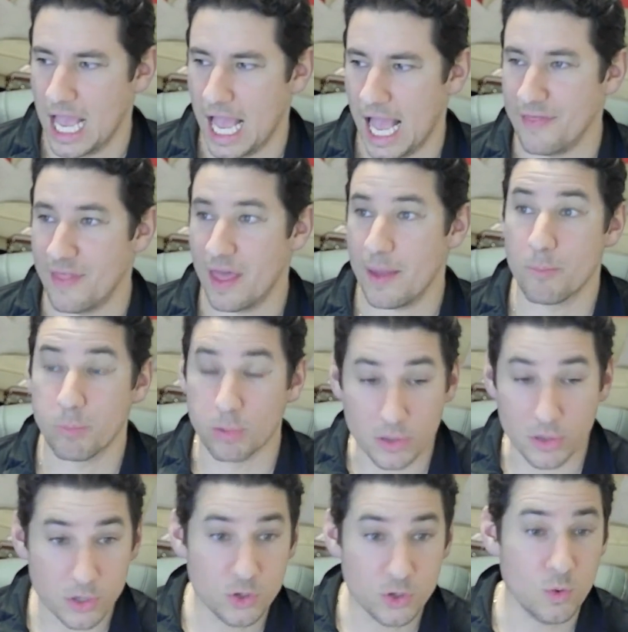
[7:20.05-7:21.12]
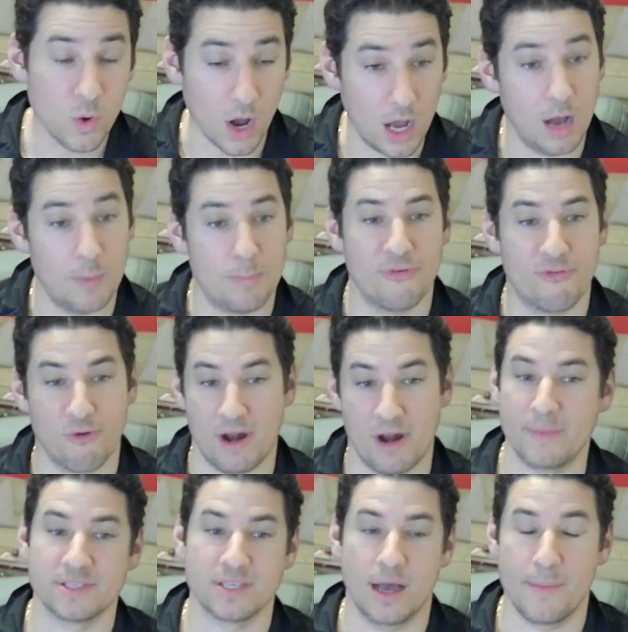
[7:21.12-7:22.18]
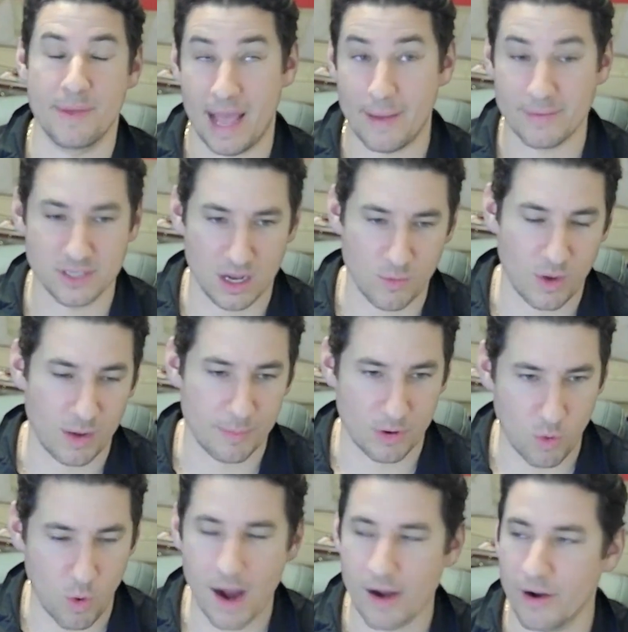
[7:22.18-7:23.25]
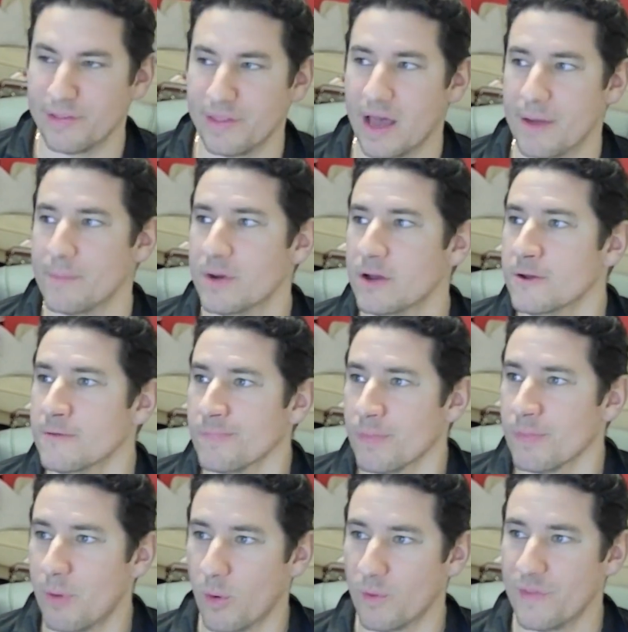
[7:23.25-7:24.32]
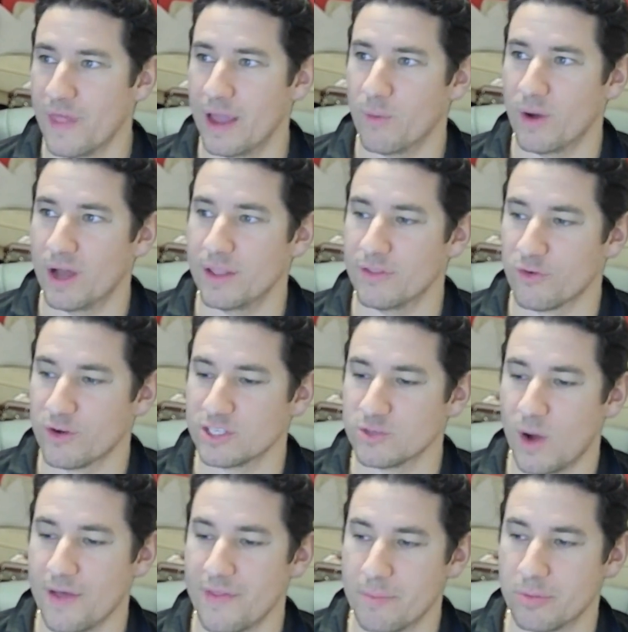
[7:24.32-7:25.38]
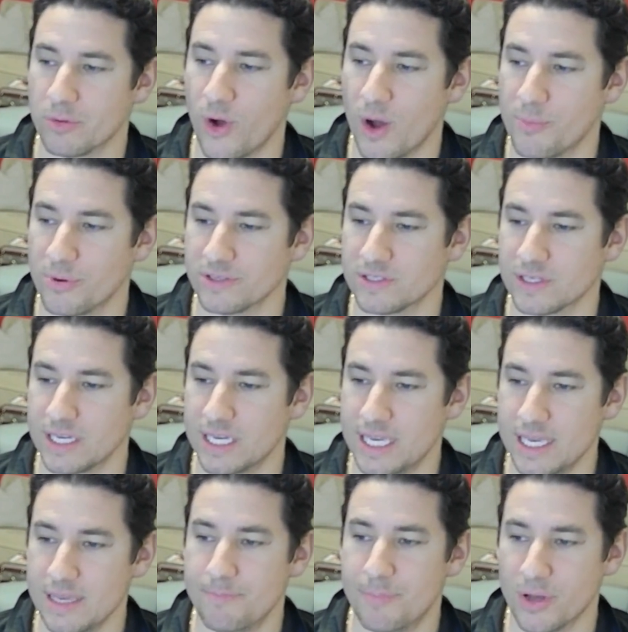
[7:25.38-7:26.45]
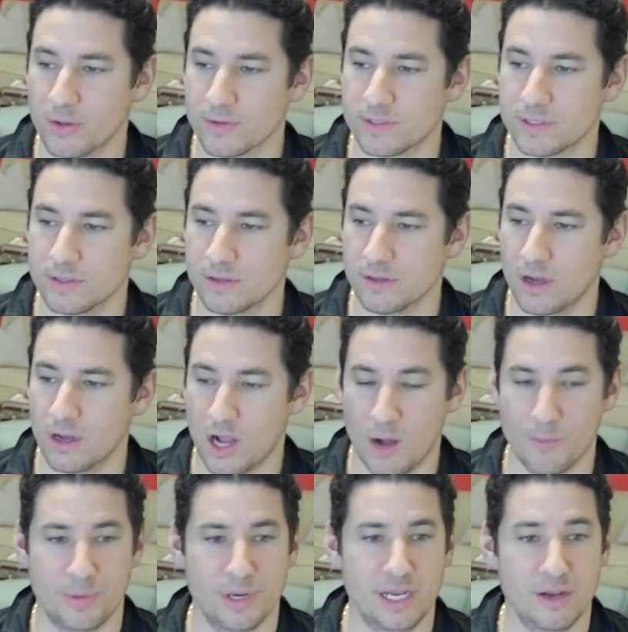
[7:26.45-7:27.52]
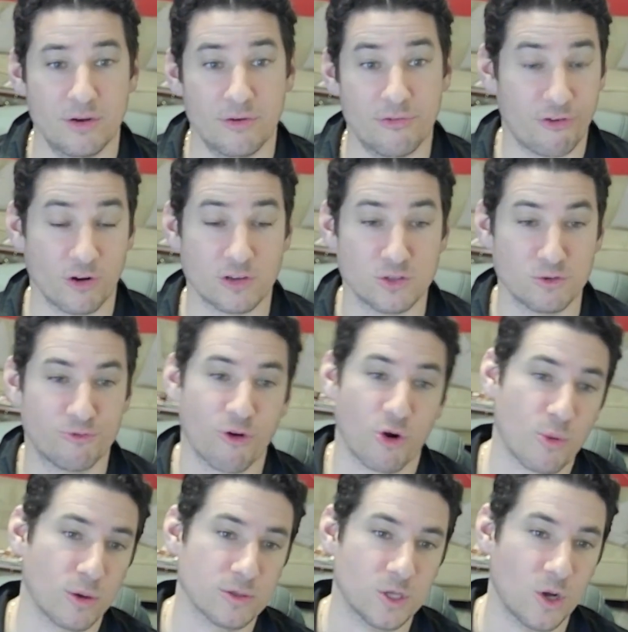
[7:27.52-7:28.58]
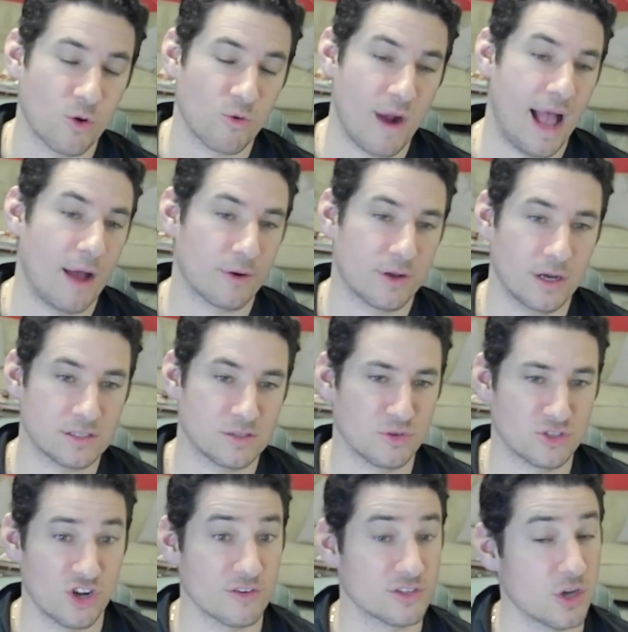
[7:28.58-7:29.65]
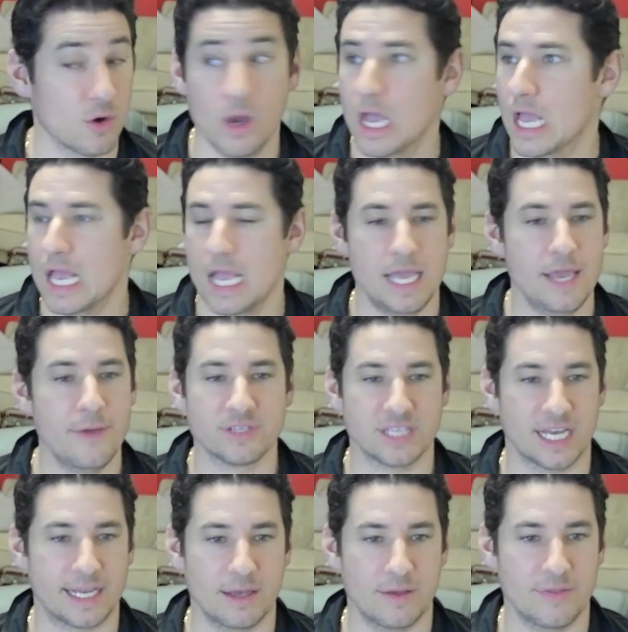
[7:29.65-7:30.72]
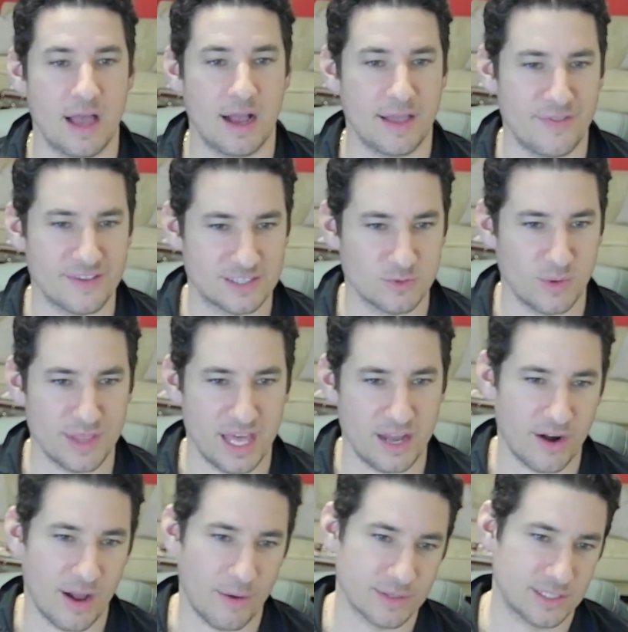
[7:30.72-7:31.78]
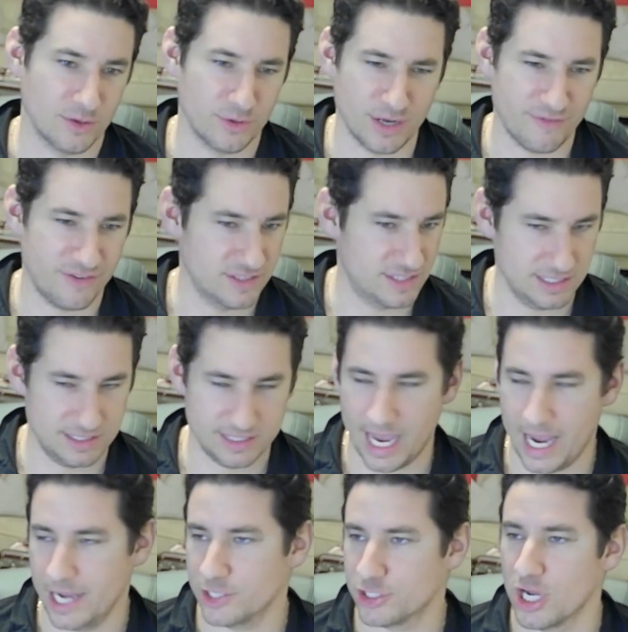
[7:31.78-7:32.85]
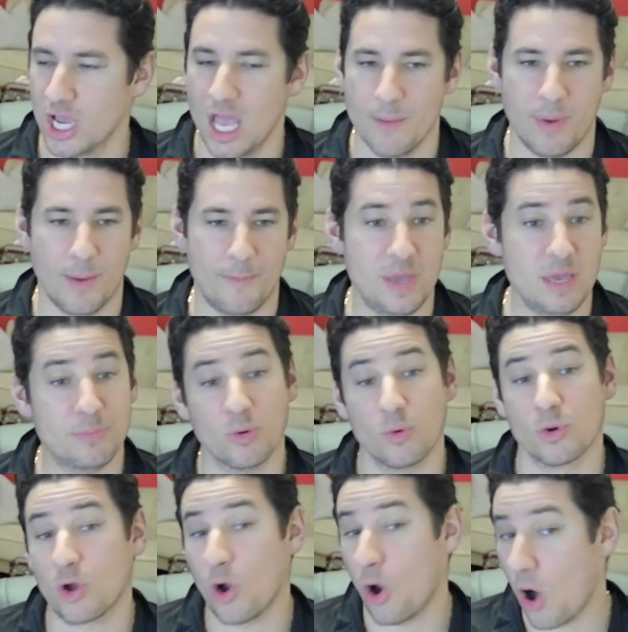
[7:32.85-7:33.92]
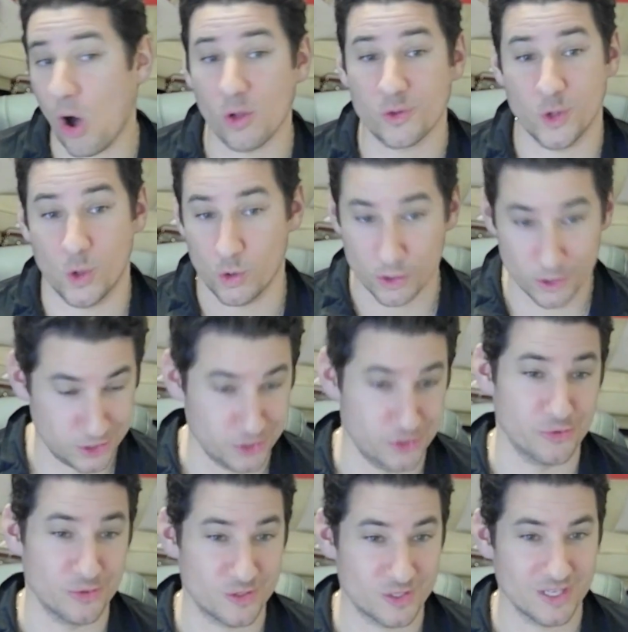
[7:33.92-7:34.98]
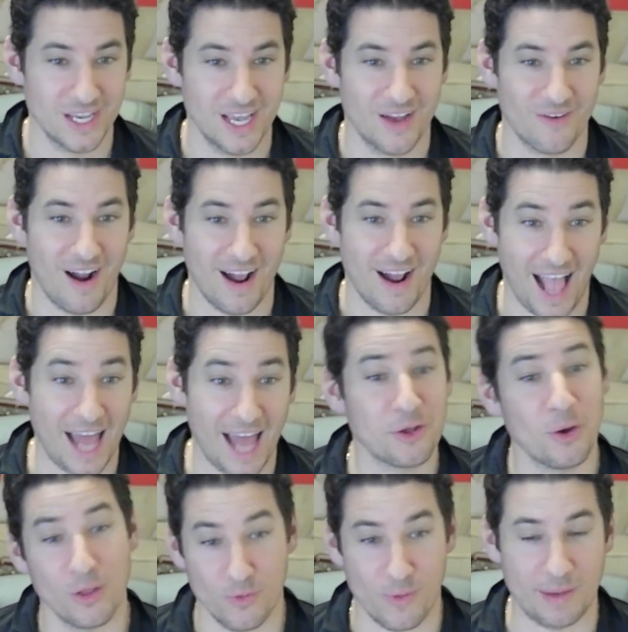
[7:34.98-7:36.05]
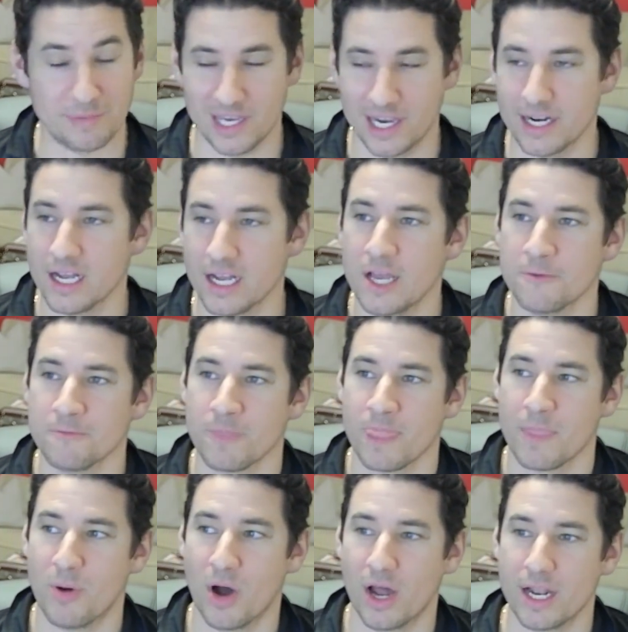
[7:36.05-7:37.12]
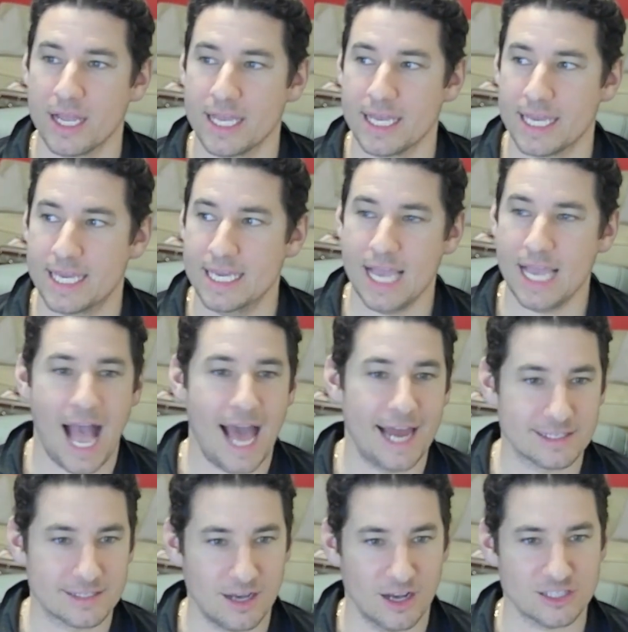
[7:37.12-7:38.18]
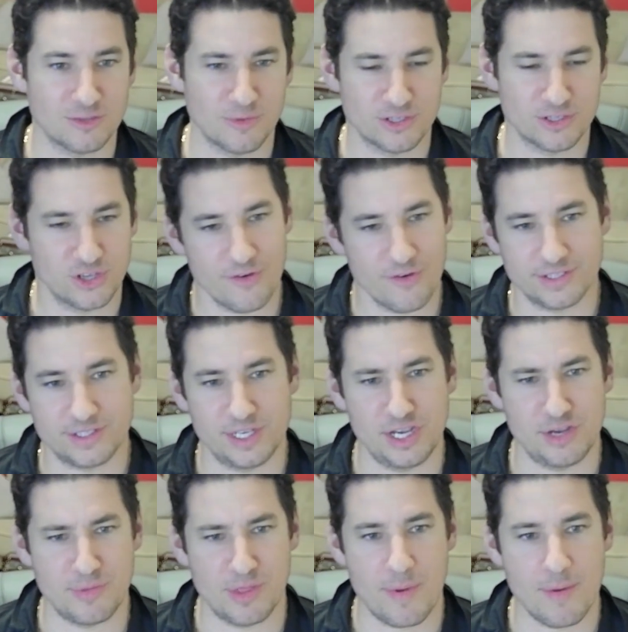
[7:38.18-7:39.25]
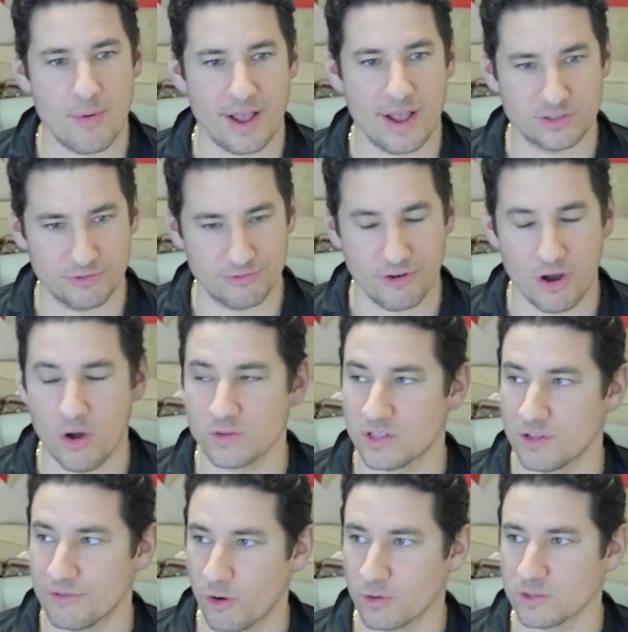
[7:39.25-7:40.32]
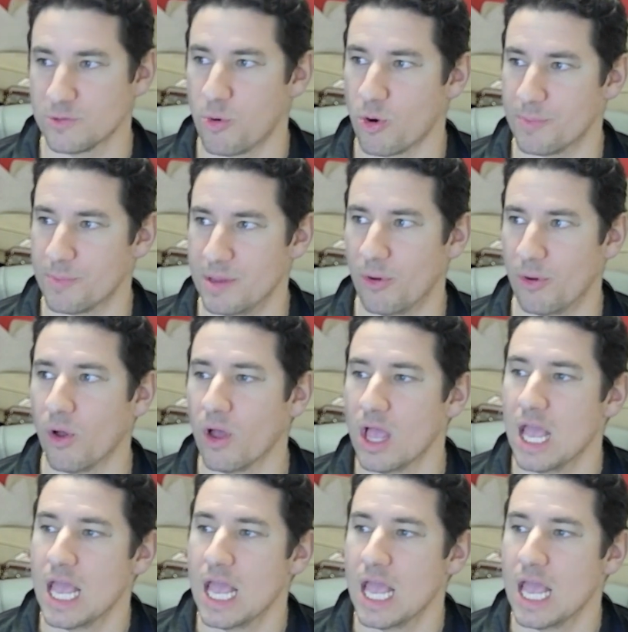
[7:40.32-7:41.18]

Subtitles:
And they blew up before Amazon. I mean, Amazon wound up acquiring them. But the reason why they blew up was he built a company first and foremost around customer service. So he was like, again, this is when the internet was still in infancy stage, but people would call to order shoes, right, and go on the website. But he had his customer service team and the people who answered phones and the phone support people.